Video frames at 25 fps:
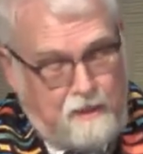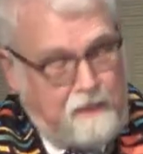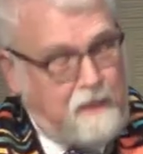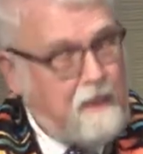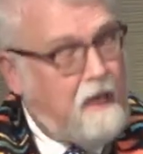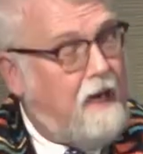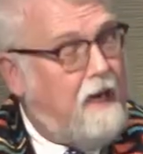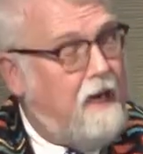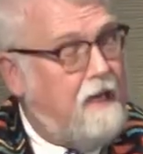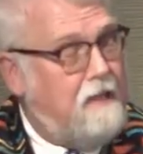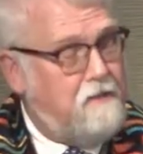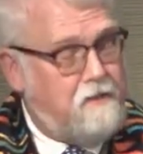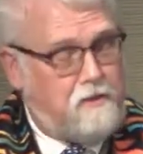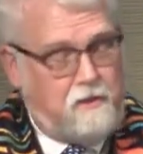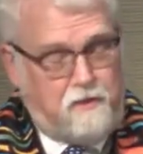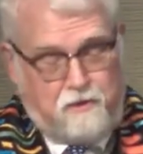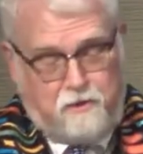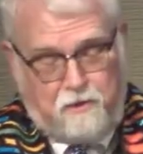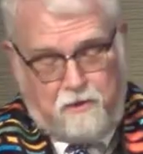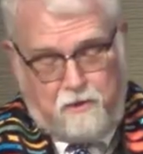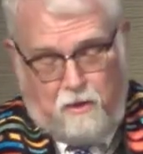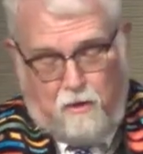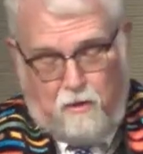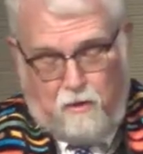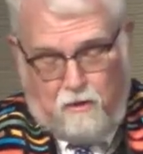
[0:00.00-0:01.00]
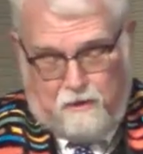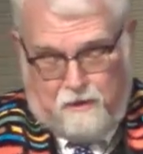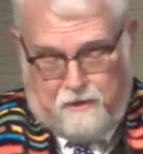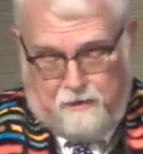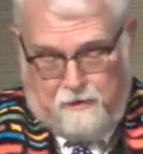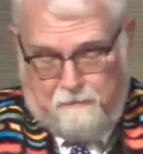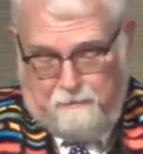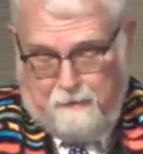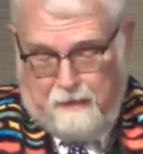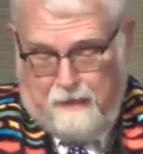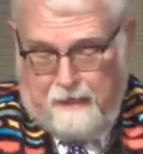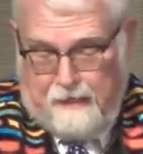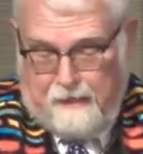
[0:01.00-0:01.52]
it guides the soul and
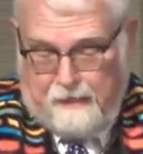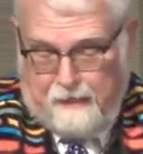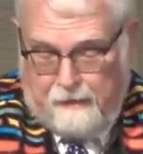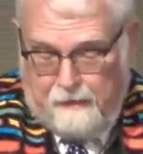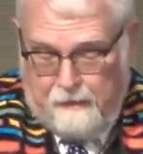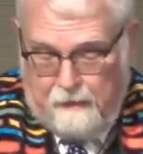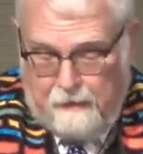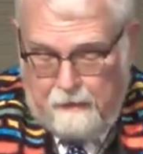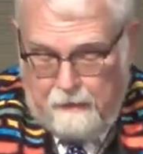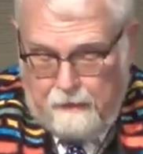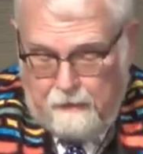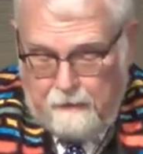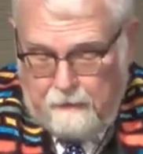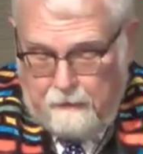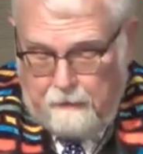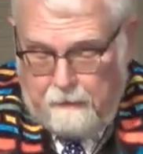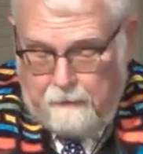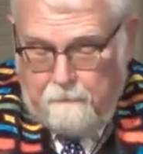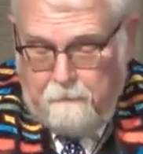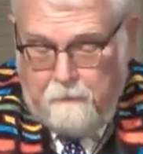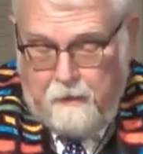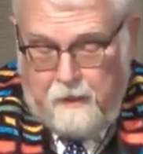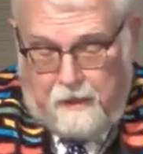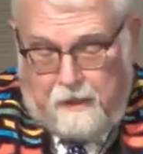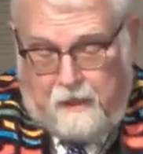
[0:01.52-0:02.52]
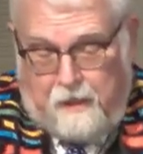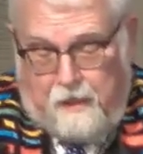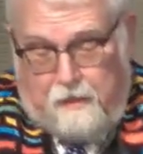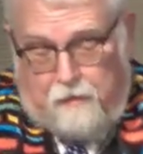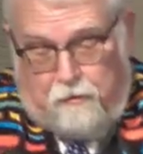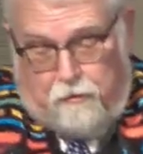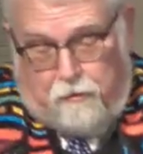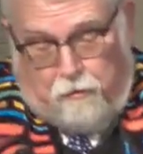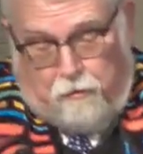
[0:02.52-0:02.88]
the body. It can